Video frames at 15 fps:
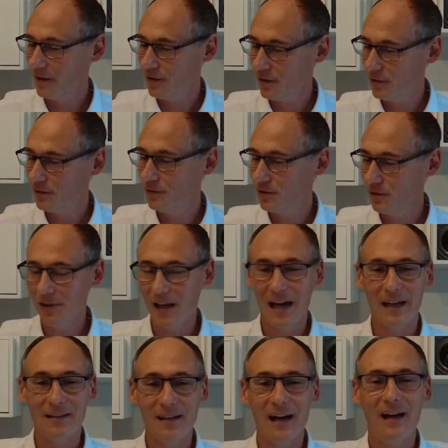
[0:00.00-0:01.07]
you
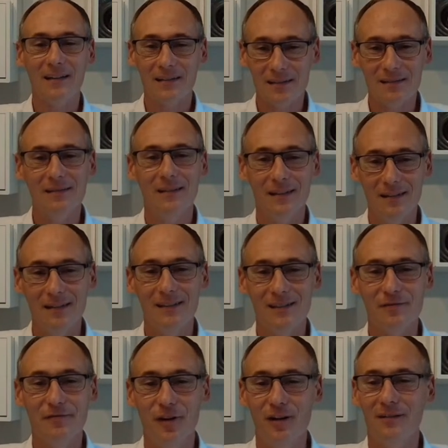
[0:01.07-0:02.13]
like that,
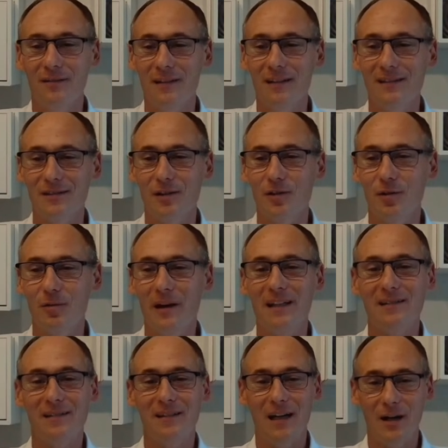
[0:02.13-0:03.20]
it's fun. It's a
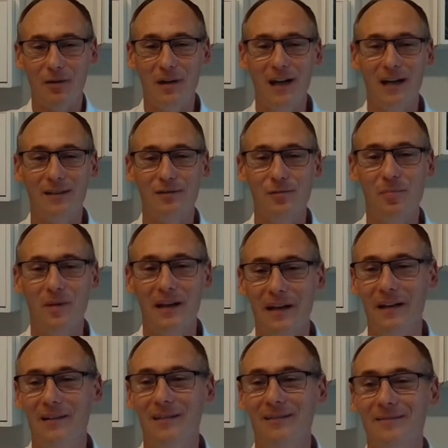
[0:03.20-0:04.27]
great area to
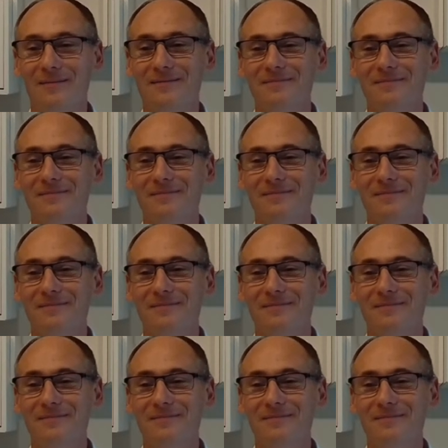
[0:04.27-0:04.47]
play on.